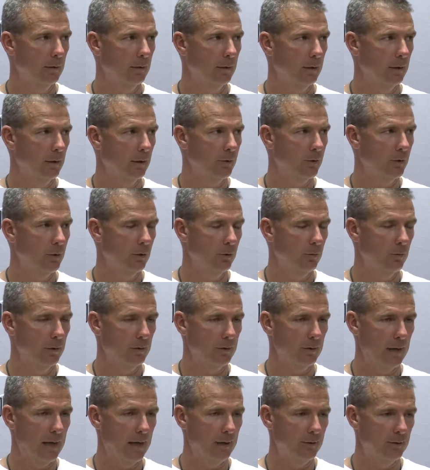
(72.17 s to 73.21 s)
the issue was
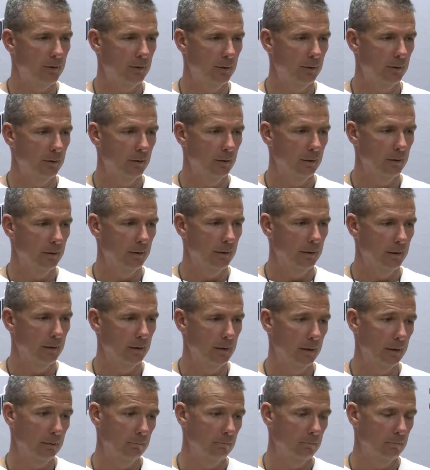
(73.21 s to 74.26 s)
last year, and, and
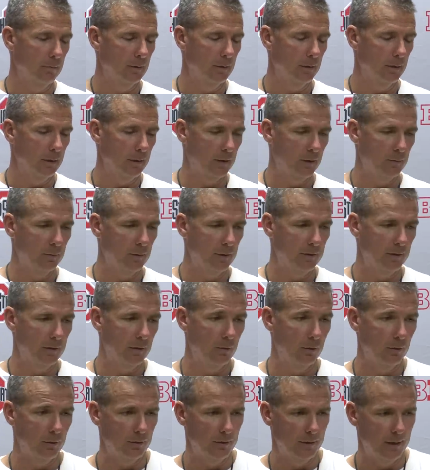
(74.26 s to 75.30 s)
I, I expressed that
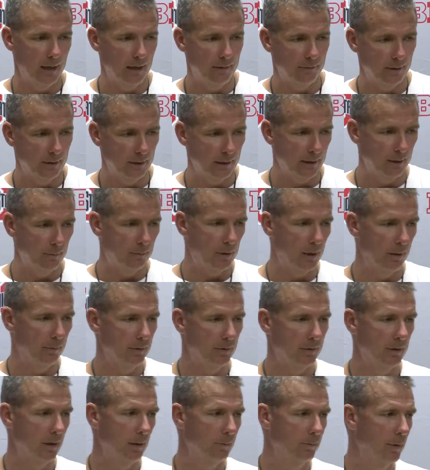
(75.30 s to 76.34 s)
with our staff. I think I probably
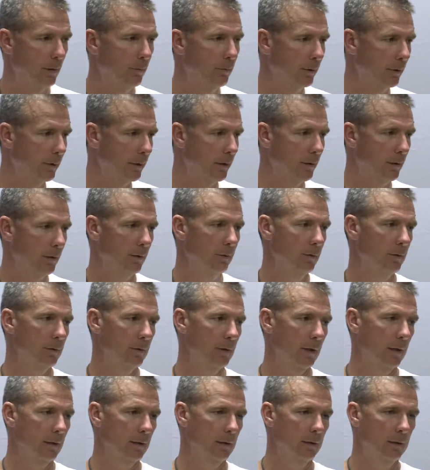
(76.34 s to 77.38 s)
said it publicly too. Is
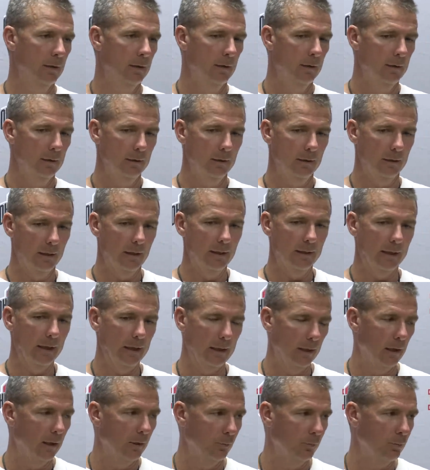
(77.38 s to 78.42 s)
that you got to get
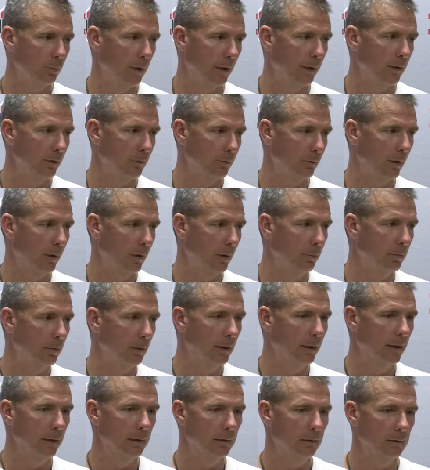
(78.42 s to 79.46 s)
young players ready to
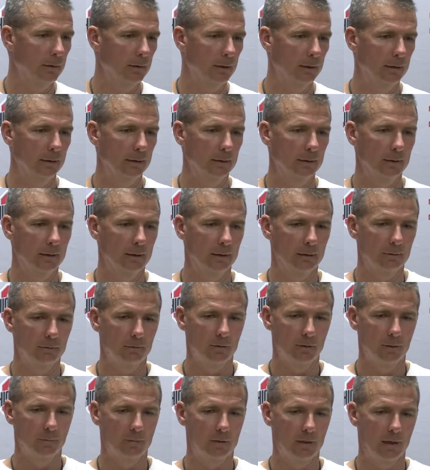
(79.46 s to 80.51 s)
play, and uh,
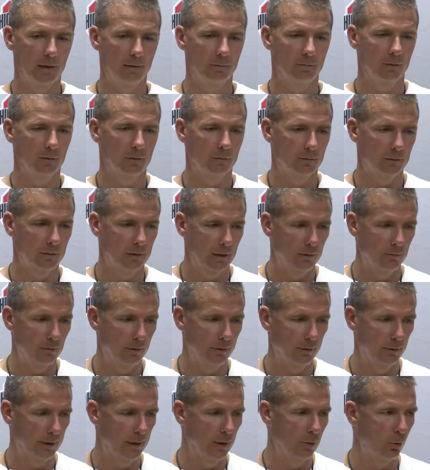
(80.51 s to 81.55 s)
sometimes you'll say, well,
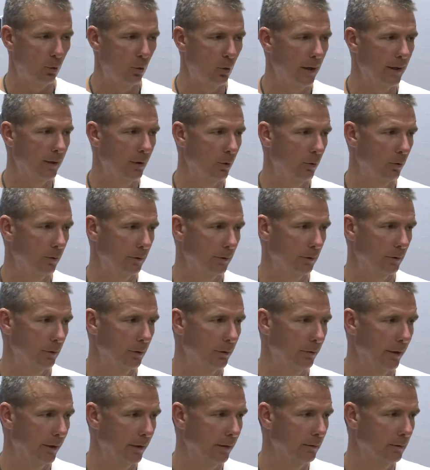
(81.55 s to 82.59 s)
they don't quite know what they're
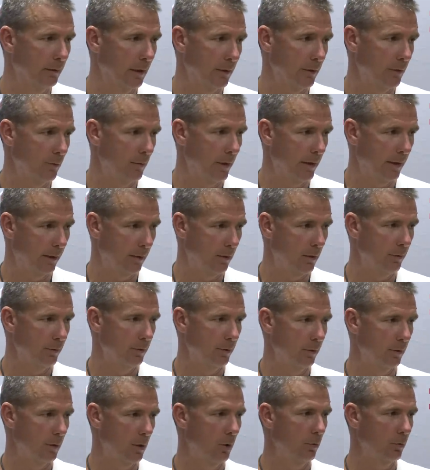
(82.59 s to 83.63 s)
doing. That's why they call you
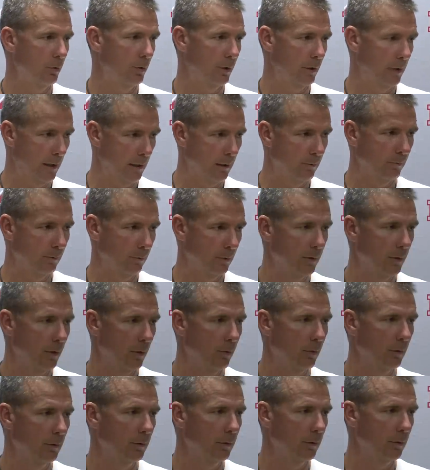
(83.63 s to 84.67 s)
coach. Get them to know
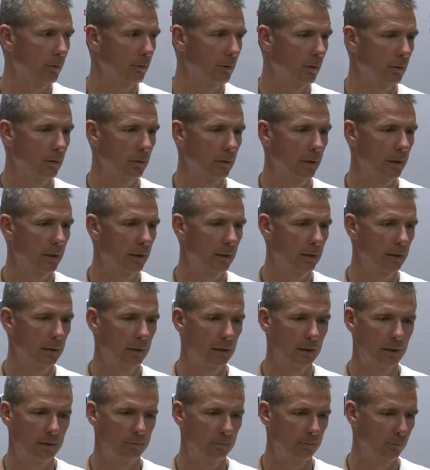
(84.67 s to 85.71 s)
what they're doing, and
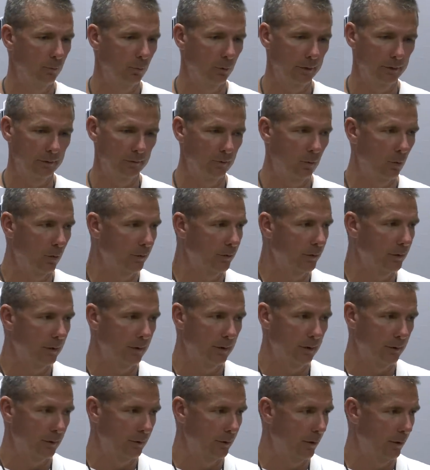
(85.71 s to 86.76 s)
uh, I'm really fortunate
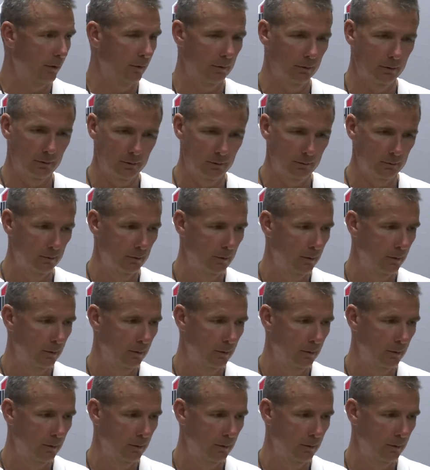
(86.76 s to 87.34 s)
this year, and there's